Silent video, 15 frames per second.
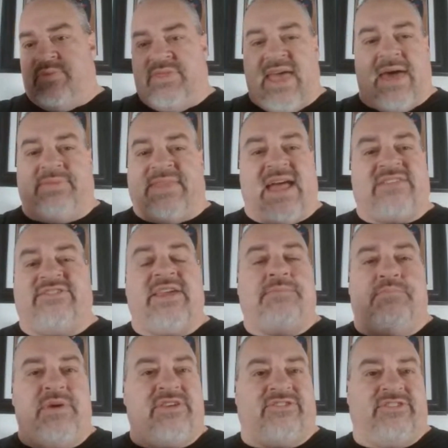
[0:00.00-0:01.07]
that, that's a
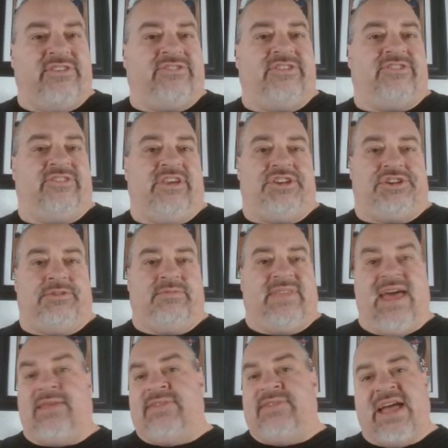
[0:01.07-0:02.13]
business decision.
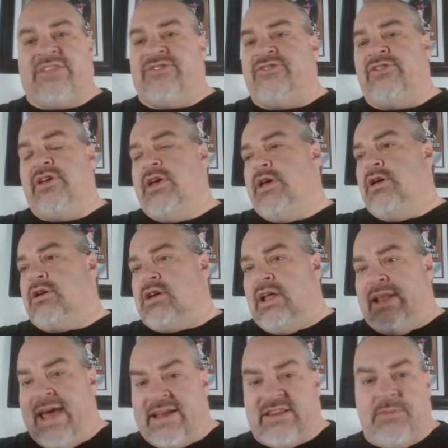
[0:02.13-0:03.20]
That that's
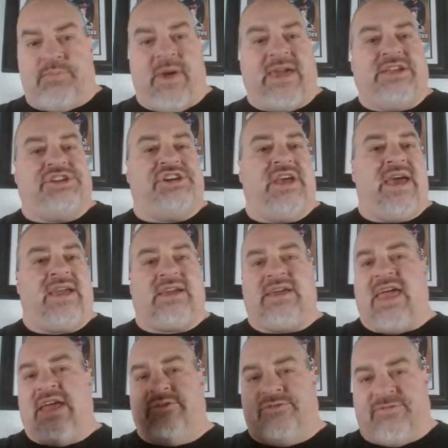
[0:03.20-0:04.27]
collect a paycheck,
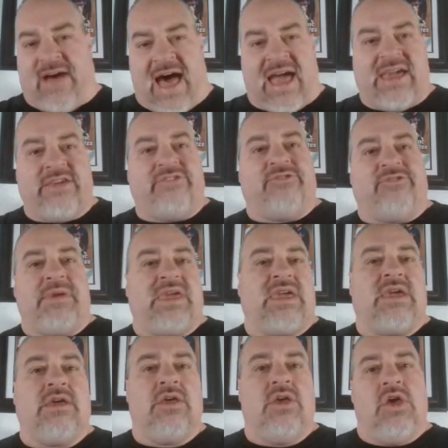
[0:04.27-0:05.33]
advise
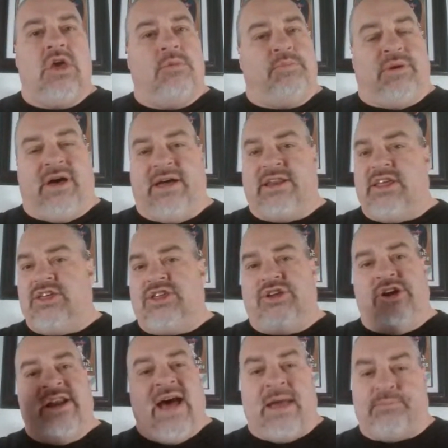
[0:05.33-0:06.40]
me, but
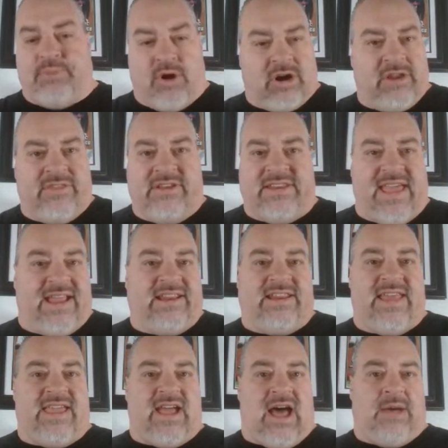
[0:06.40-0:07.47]
you're not part of the day to
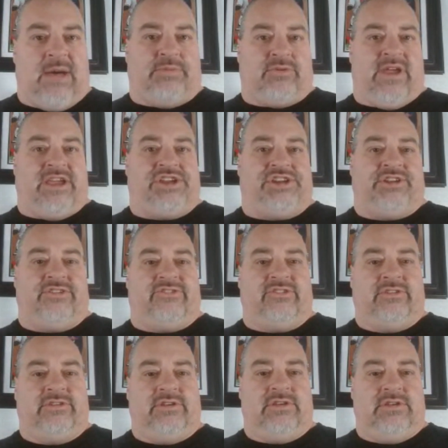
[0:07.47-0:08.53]
day operations.
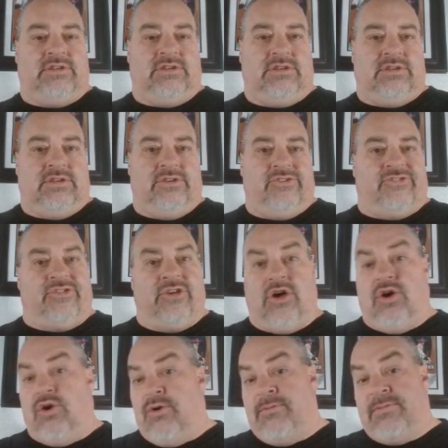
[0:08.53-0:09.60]

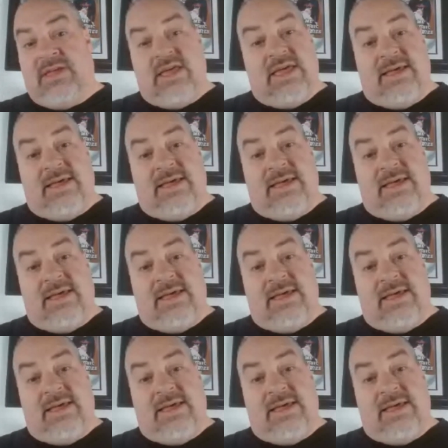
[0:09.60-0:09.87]
So